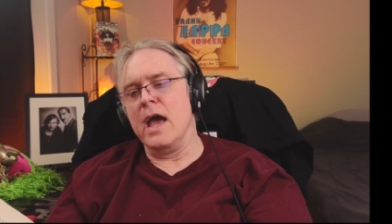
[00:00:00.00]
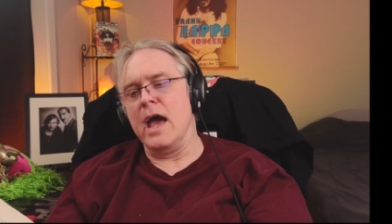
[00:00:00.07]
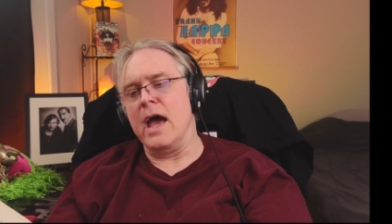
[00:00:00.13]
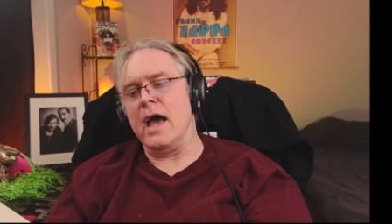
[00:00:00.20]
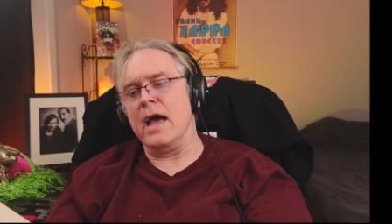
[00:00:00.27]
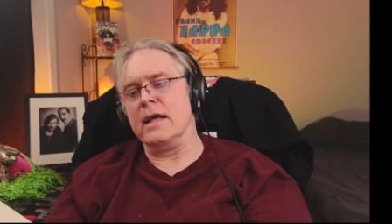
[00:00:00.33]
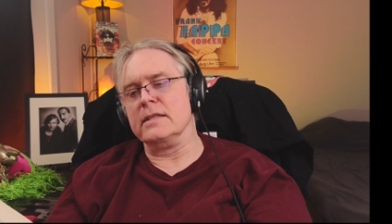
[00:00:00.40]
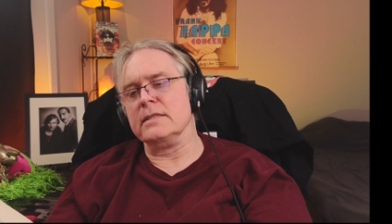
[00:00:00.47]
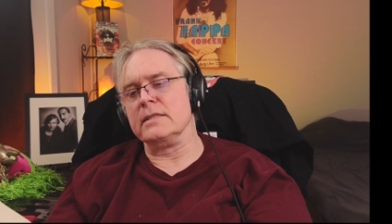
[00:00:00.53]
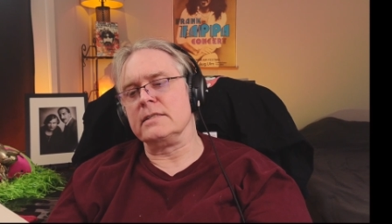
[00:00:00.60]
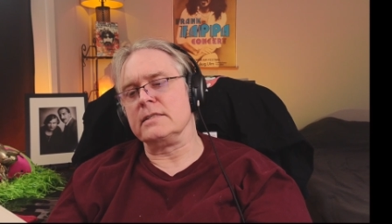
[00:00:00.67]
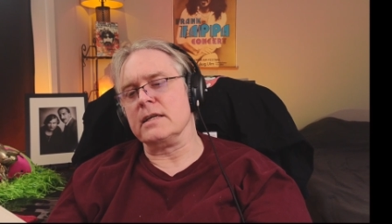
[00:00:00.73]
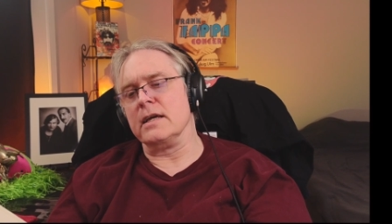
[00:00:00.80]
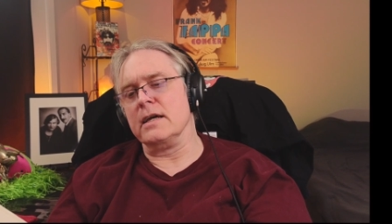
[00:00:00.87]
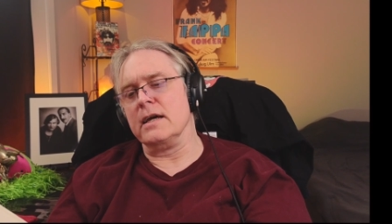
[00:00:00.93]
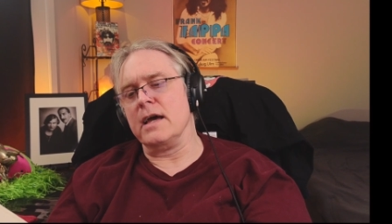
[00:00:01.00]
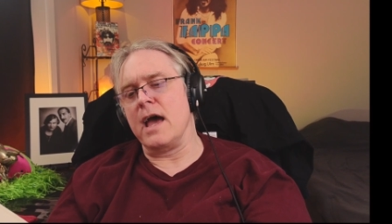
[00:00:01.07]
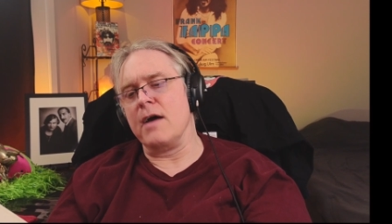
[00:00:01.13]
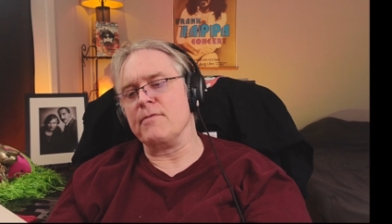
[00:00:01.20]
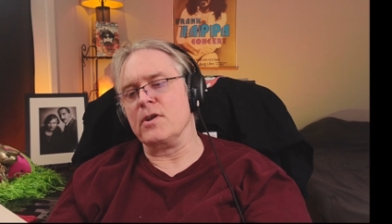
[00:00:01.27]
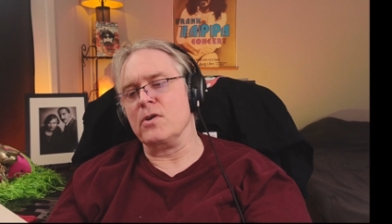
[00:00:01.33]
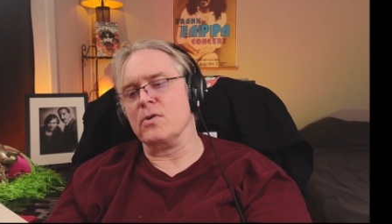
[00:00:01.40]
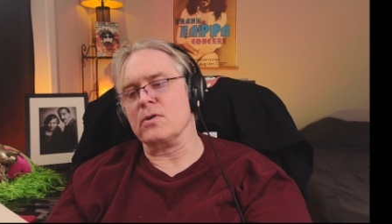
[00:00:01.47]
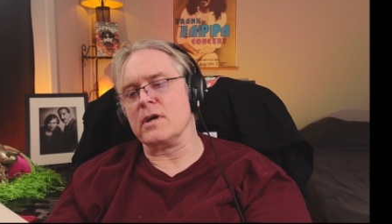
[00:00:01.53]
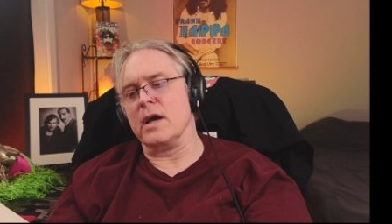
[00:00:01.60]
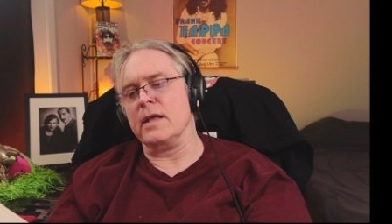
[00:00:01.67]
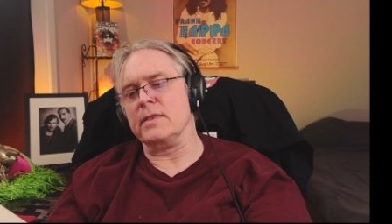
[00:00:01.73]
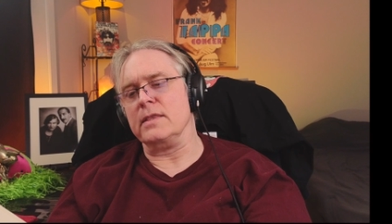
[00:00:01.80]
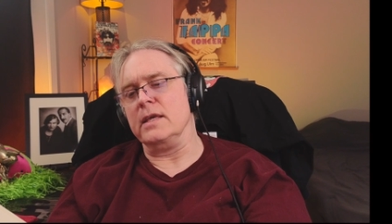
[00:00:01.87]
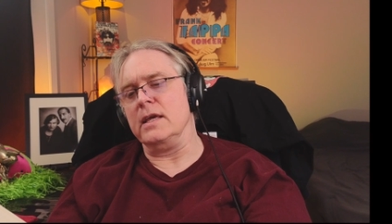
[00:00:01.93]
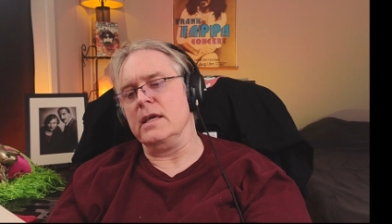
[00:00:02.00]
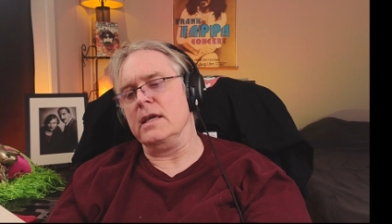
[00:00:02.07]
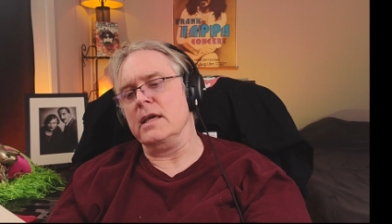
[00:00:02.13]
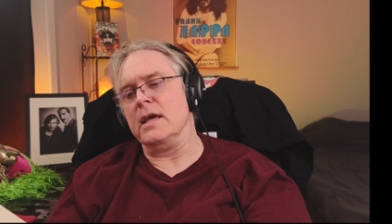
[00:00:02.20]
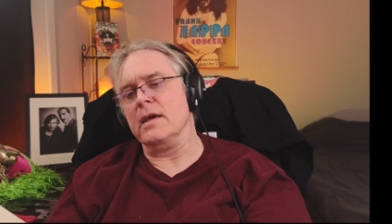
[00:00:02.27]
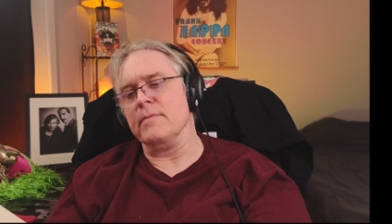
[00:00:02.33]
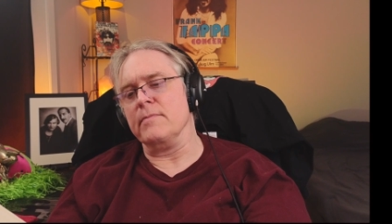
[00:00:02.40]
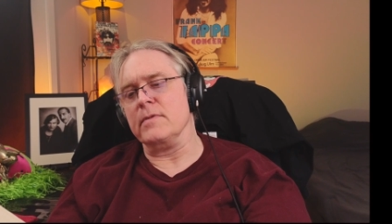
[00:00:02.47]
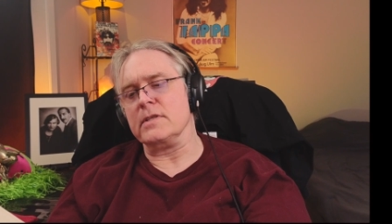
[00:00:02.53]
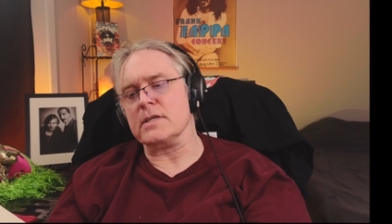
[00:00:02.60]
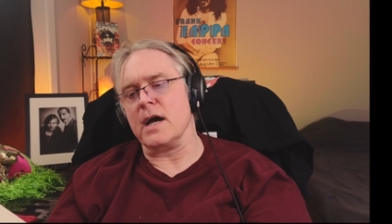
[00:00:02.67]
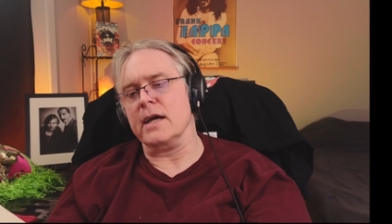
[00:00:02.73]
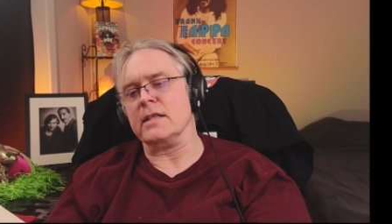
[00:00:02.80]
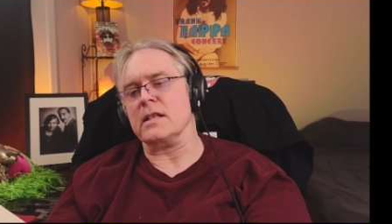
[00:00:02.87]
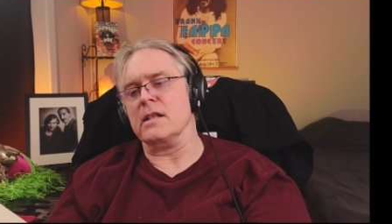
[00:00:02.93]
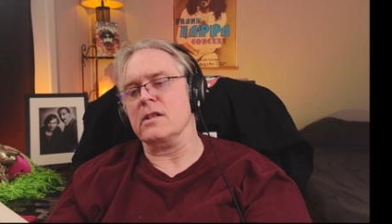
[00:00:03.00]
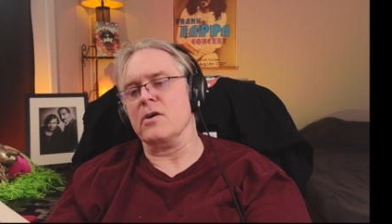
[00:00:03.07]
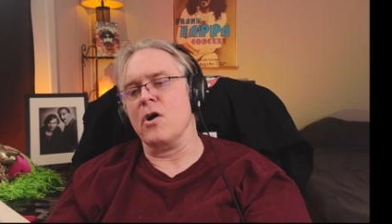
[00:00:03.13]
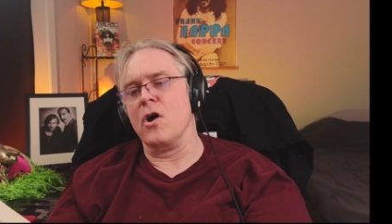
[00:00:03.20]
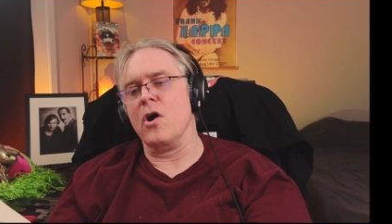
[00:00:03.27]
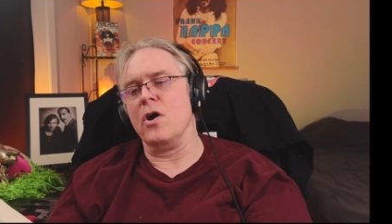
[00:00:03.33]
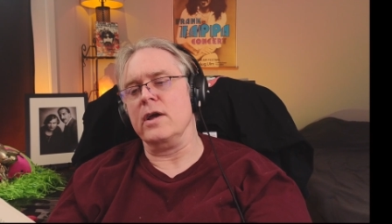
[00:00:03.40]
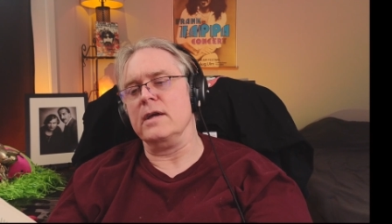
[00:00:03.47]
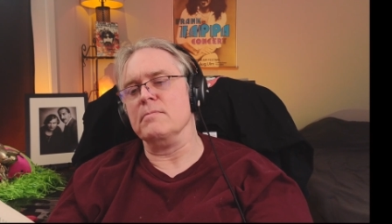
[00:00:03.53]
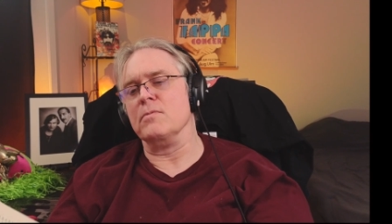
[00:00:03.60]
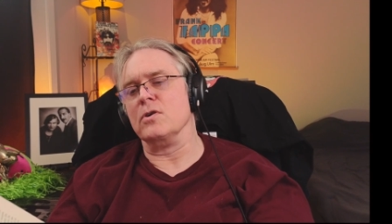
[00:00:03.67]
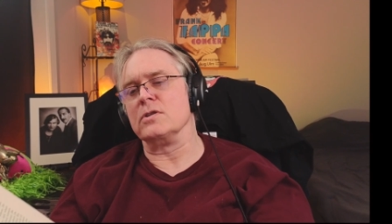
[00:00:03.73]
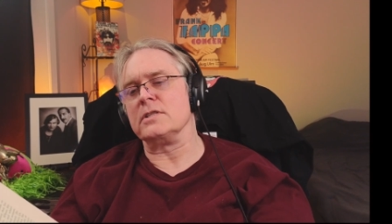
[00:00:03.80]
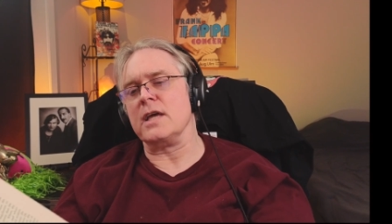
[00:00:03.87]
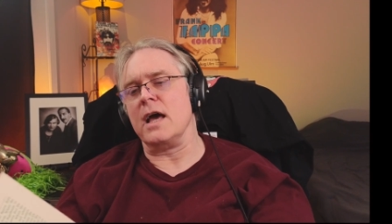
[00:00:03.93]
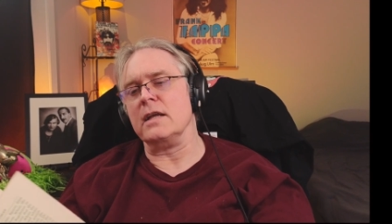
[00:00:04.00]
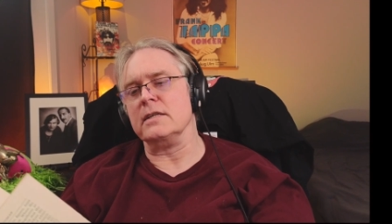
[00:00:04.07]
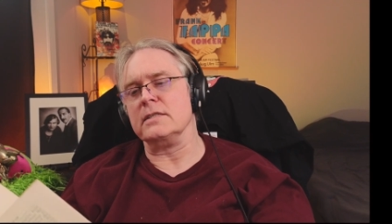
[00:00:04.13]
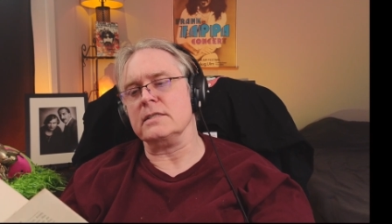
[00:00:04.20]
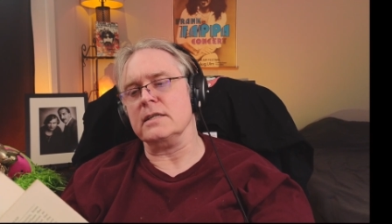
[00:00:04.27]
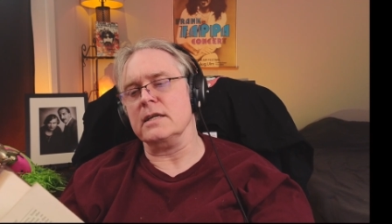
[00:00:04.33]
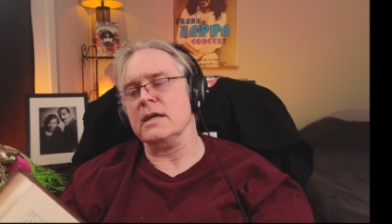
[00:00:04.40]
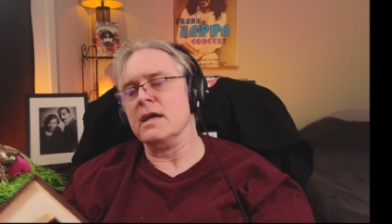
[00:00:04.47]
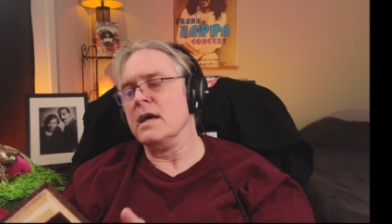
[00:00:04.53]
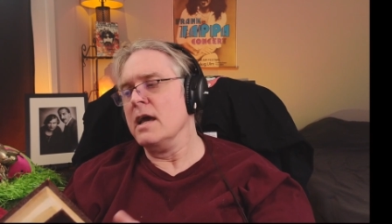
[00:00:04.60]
and uh, have a look at the title, Her Immortality,